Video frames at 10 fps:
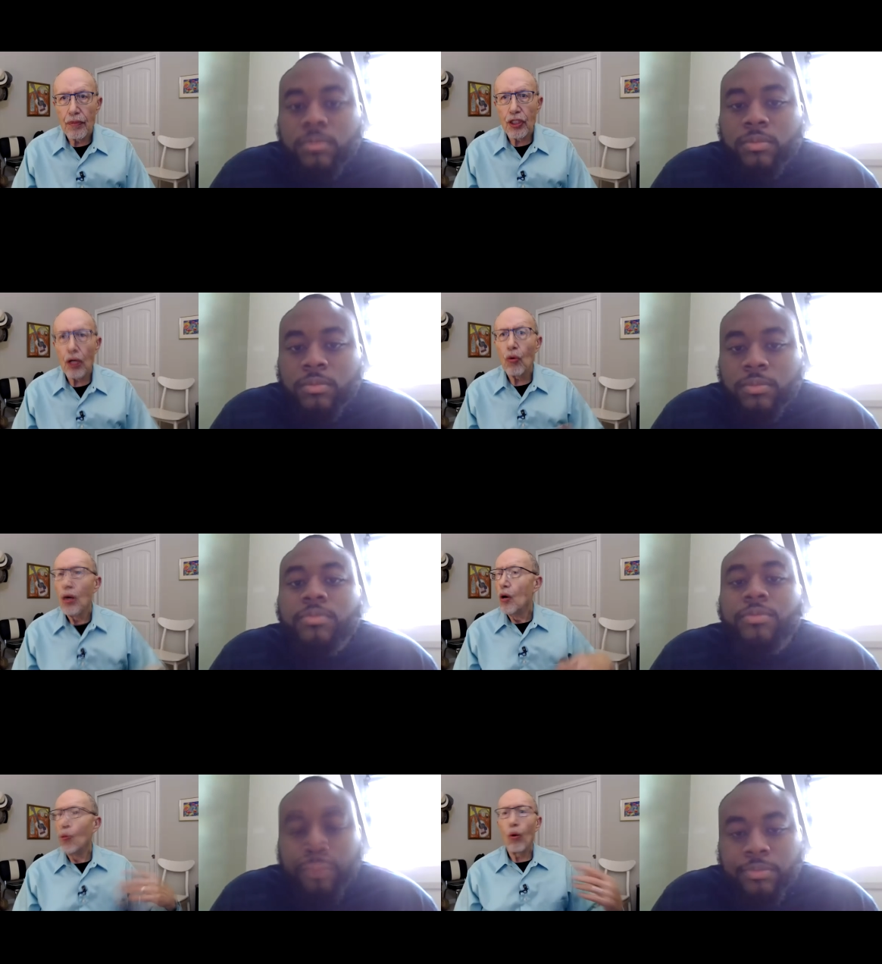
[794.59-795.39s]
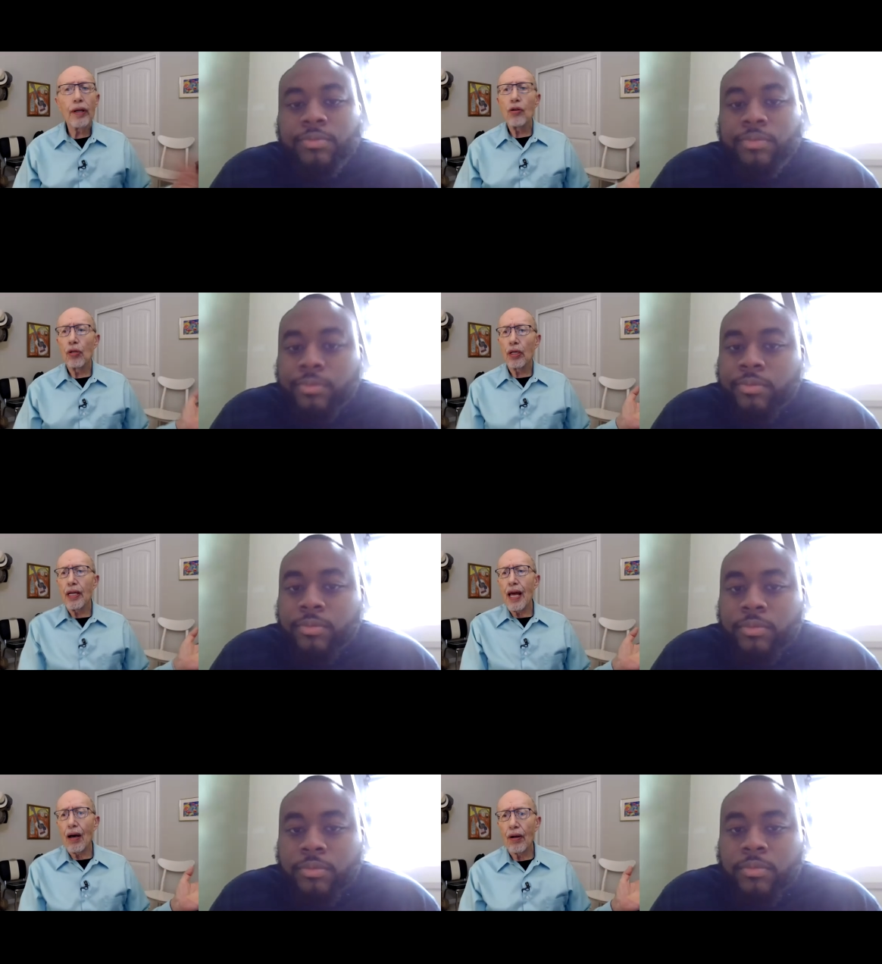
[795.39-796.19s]
Speaker 1: So, what are you
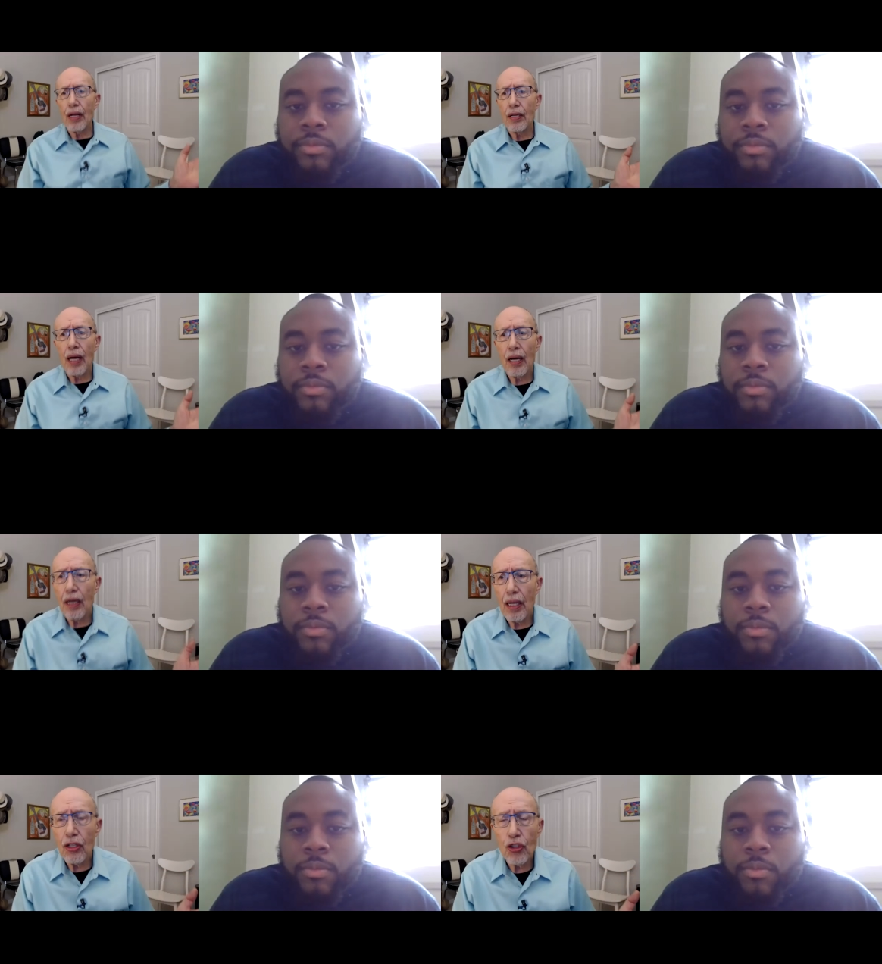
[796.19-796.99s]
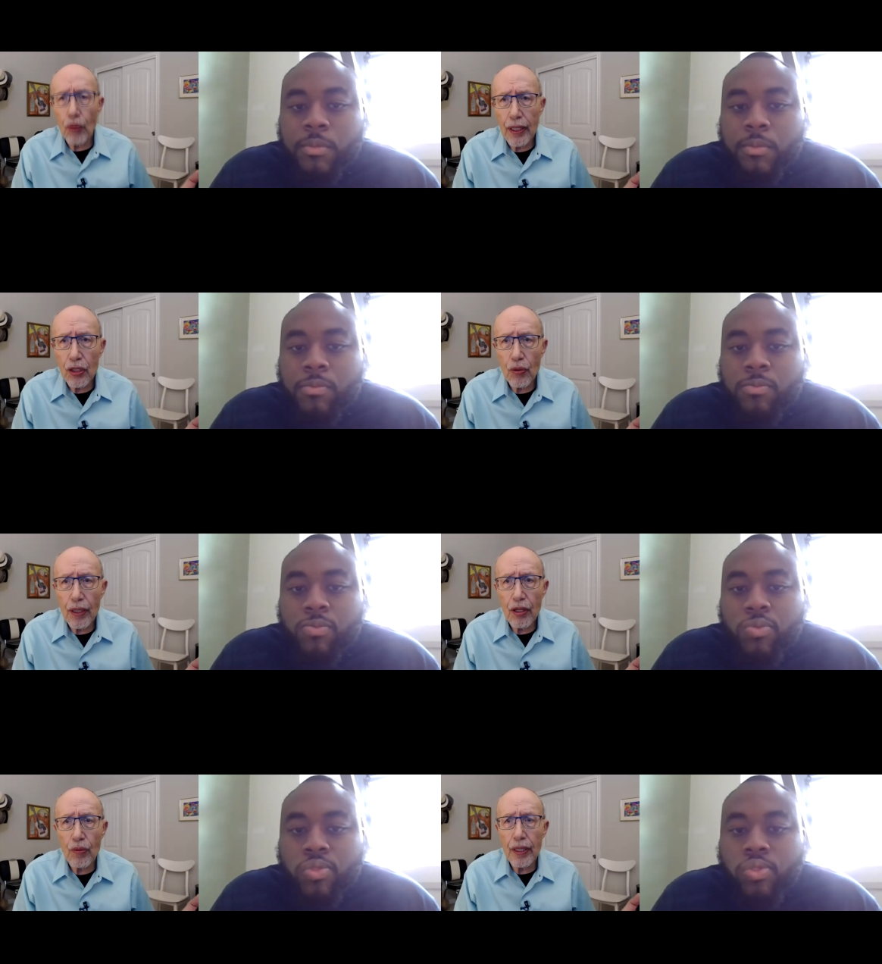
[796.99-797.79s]
looking out at uh, at
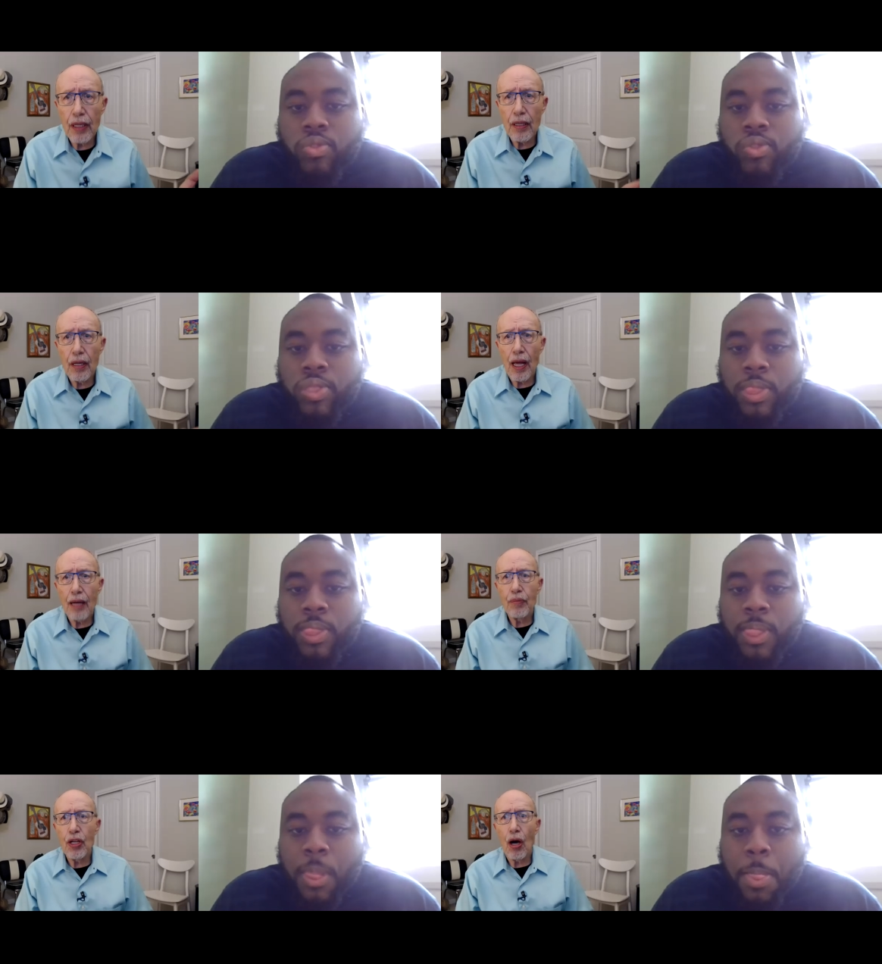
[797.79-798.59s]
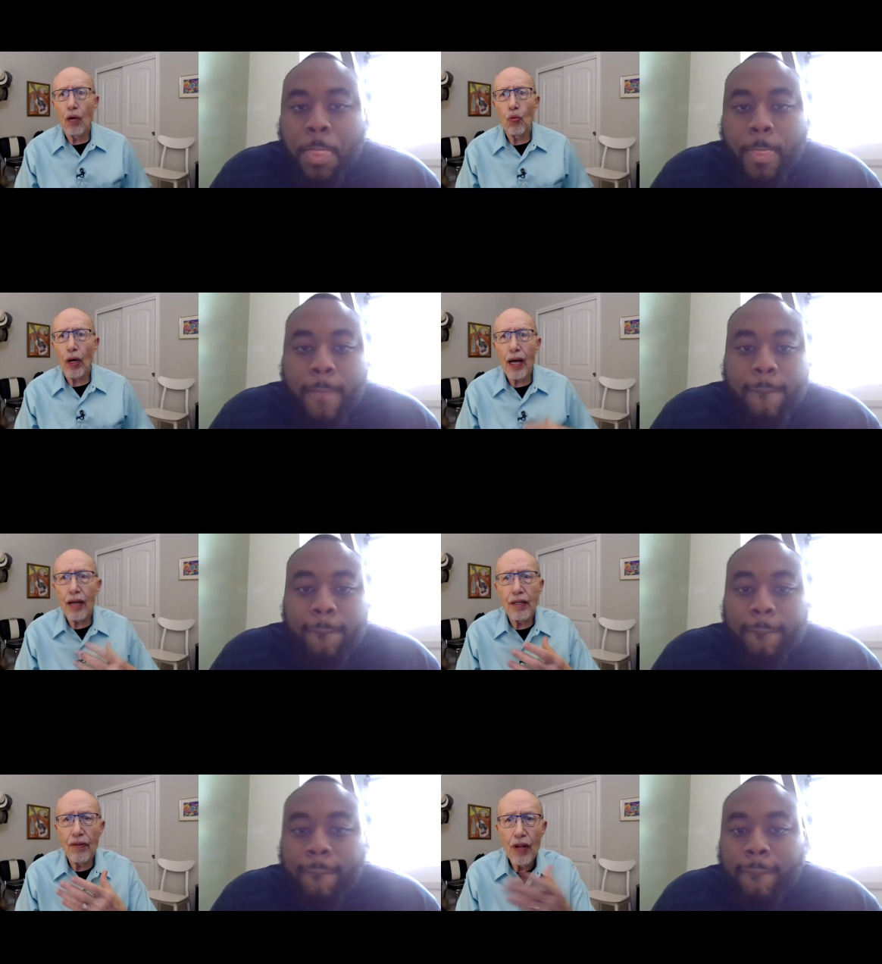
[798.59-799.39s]
2023 and and beyond? What
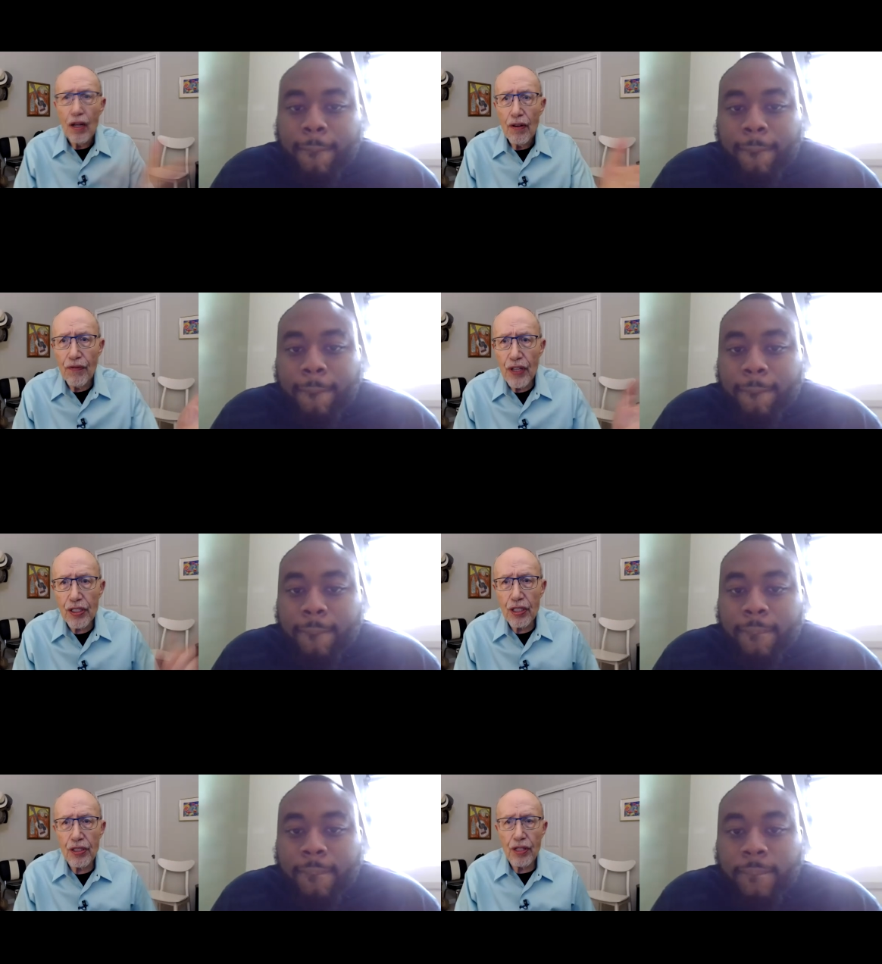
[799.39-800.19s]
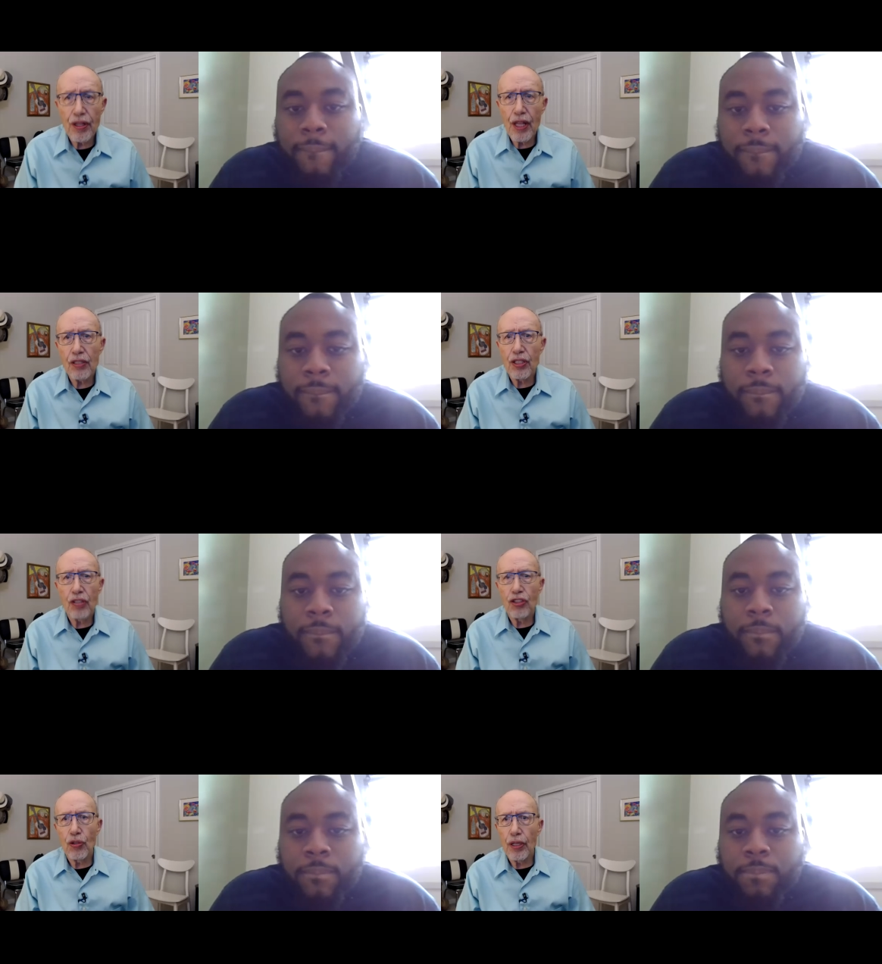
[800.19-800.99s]
kind of vistas and things
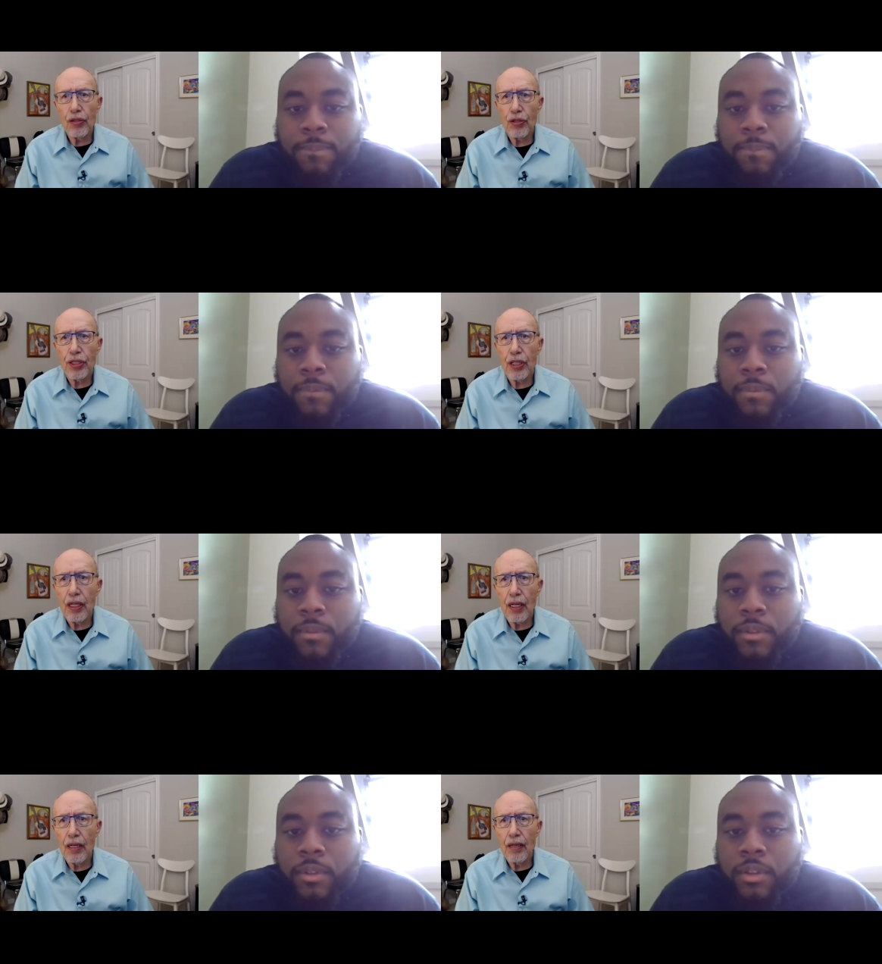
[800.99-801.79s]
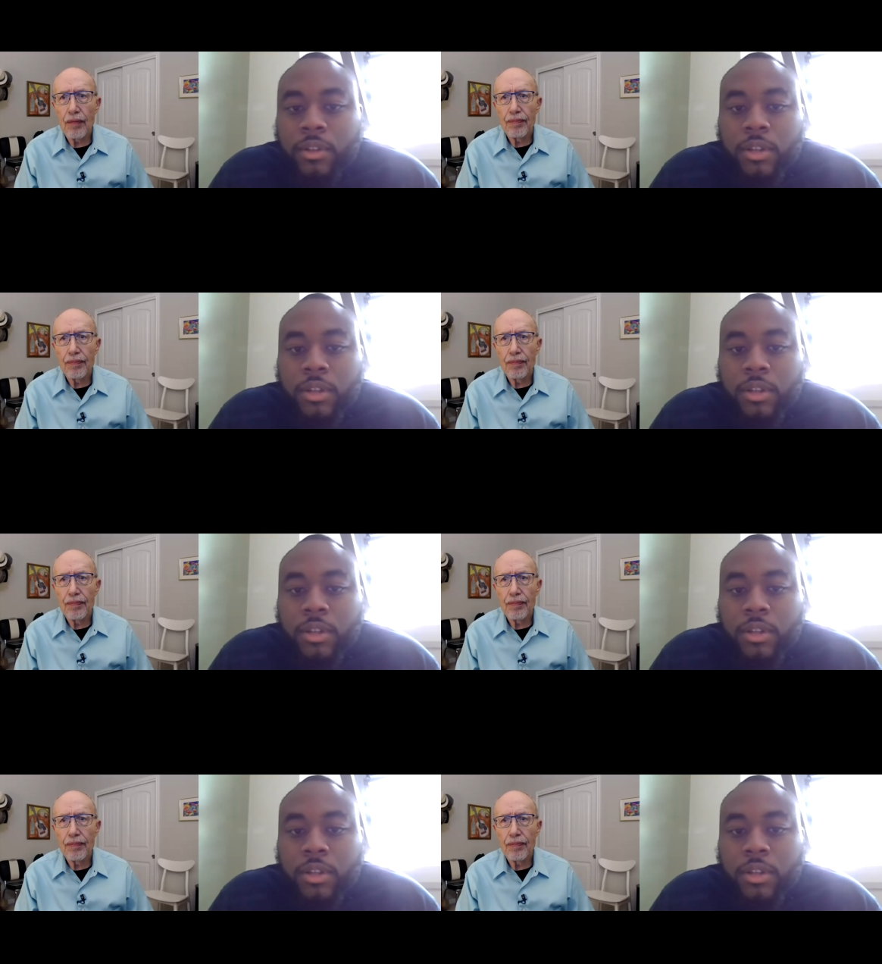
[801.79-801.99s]
that you're interested in?